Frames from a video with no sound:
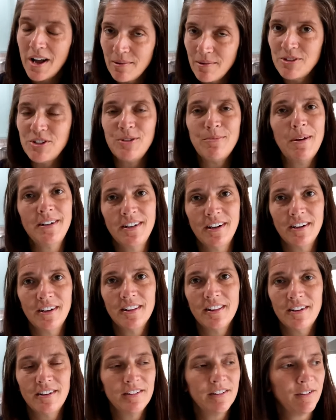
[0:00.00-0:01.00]
Why would you
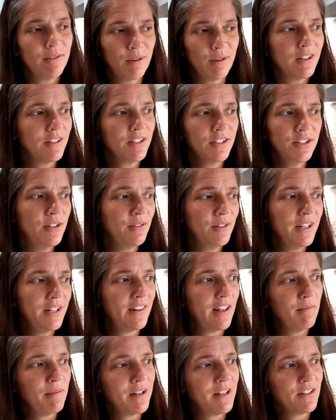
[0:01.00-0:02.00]
buy dark colored rugs? You
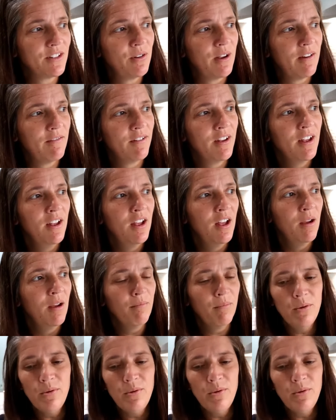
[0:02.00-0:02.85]
don't need that because you have